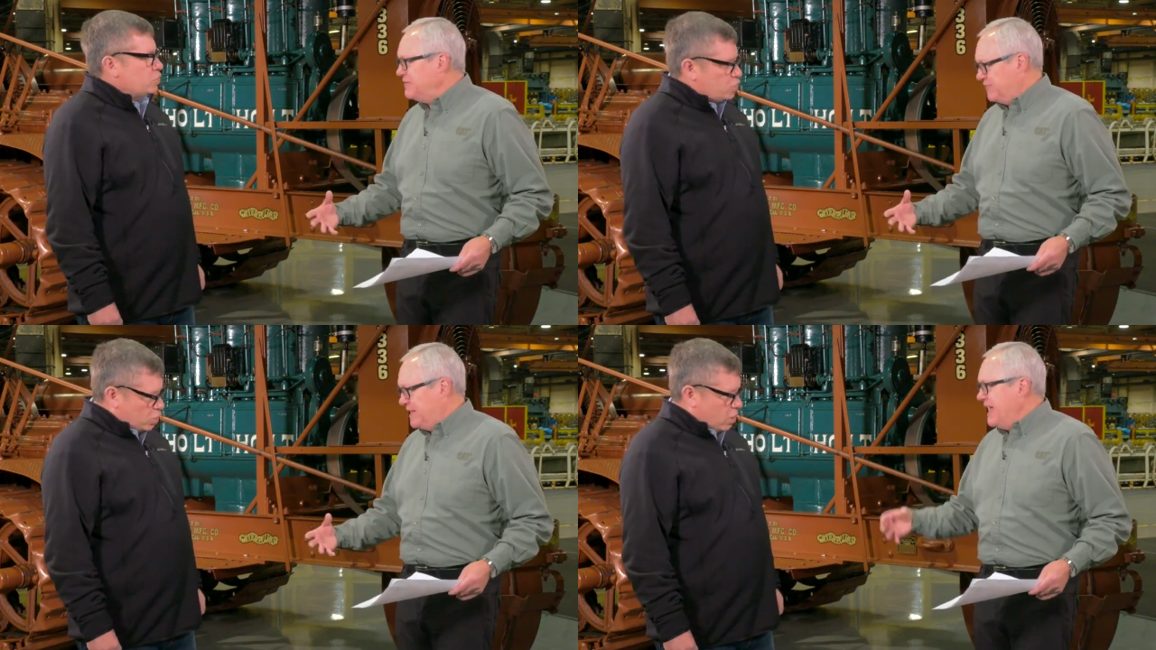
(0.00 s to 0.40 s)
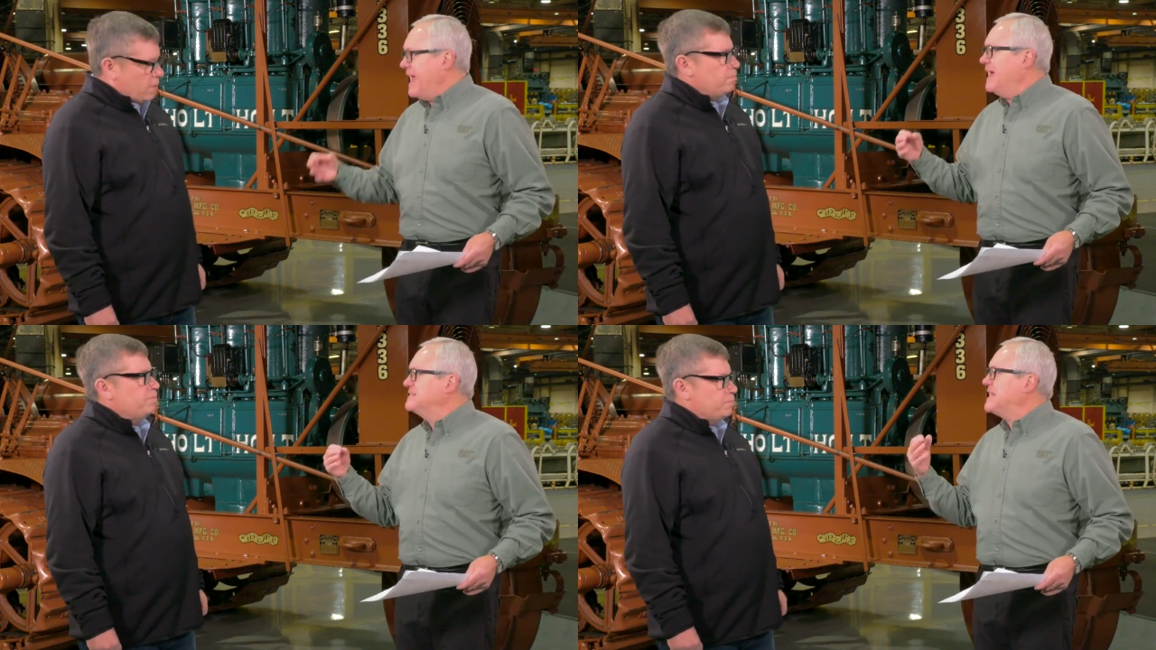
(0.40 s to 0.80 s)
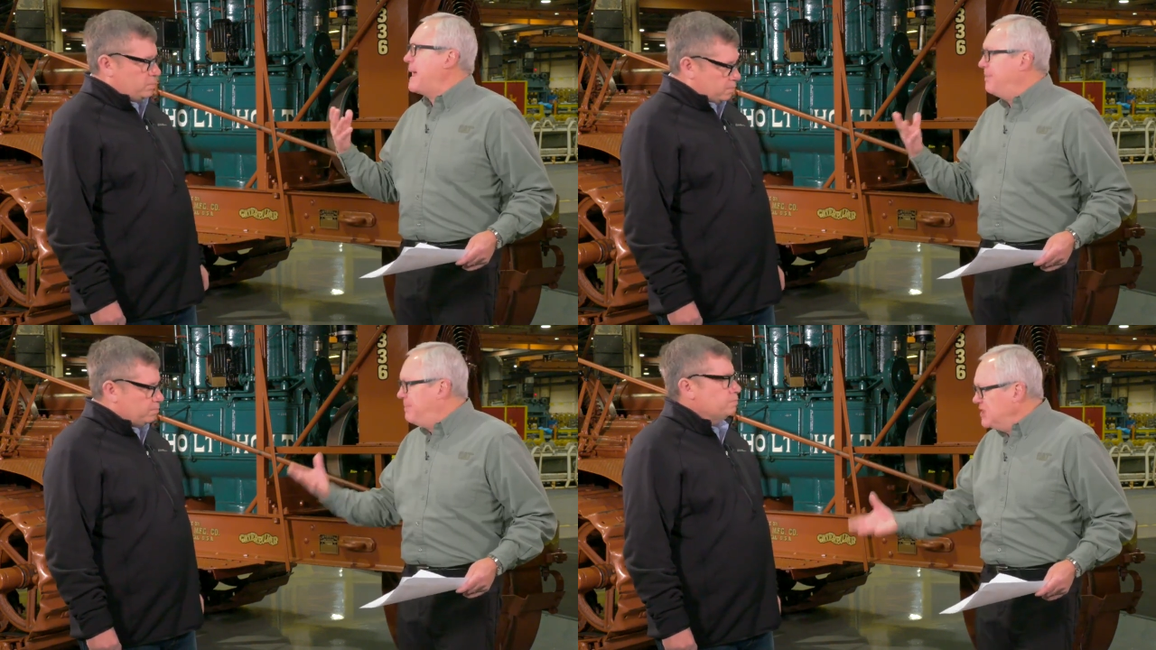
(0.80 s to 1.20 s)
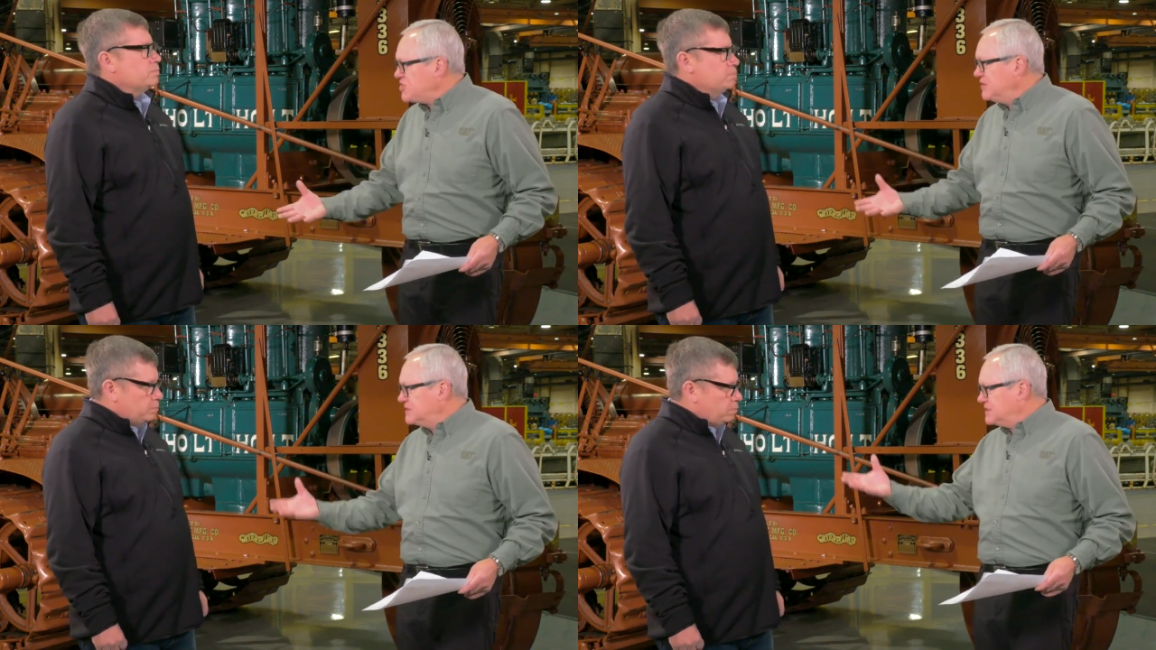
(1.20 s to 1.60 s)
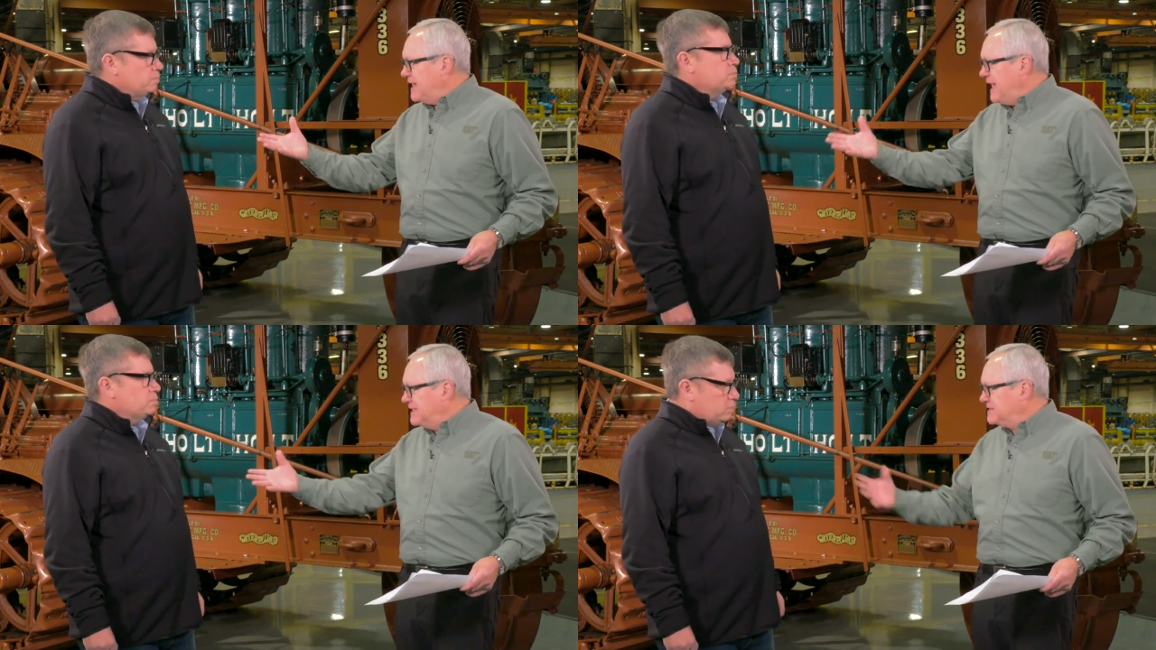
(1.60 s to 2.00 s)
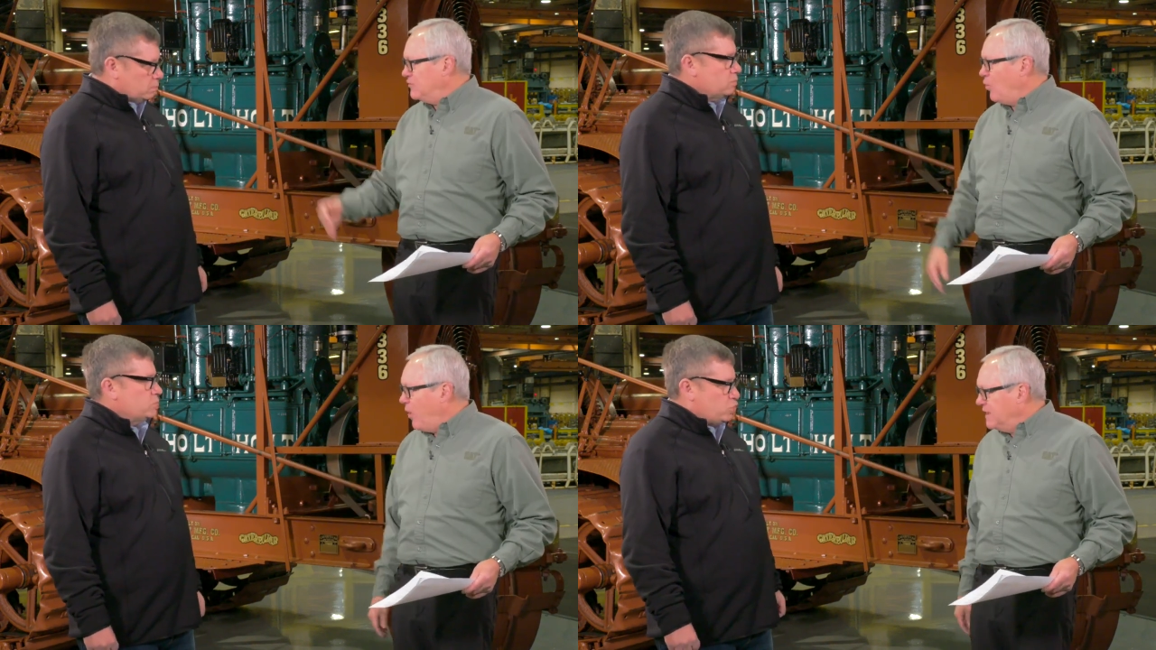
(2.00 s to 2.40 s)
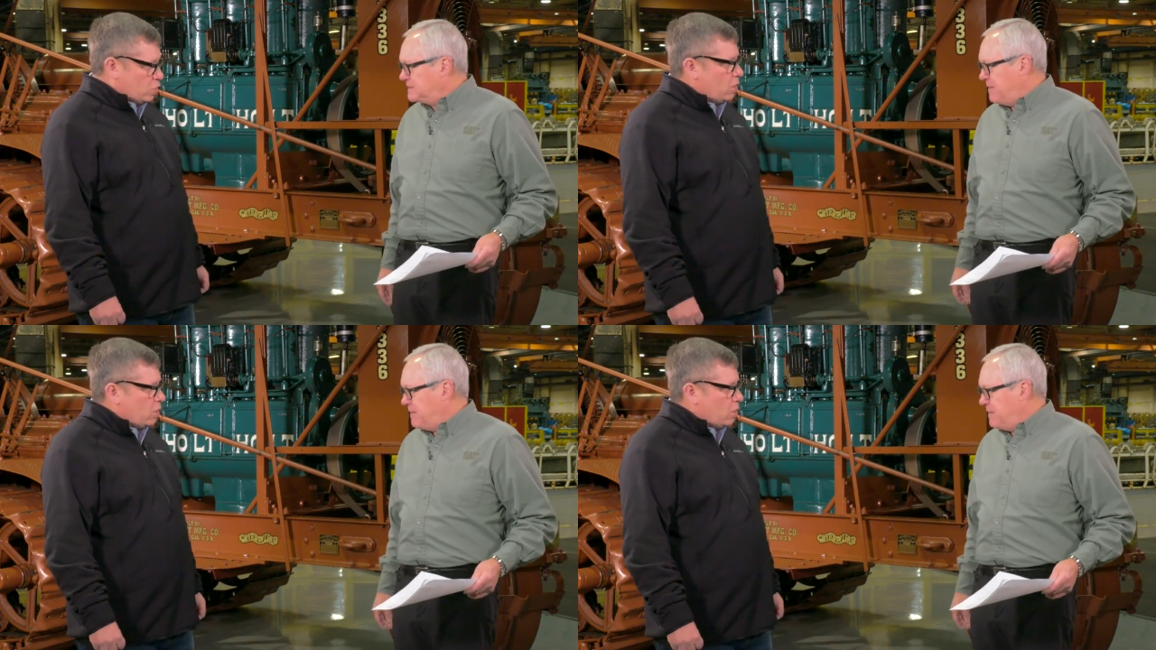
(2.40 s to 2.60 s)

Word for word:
Speaker 1: Sure. As ambitious as it was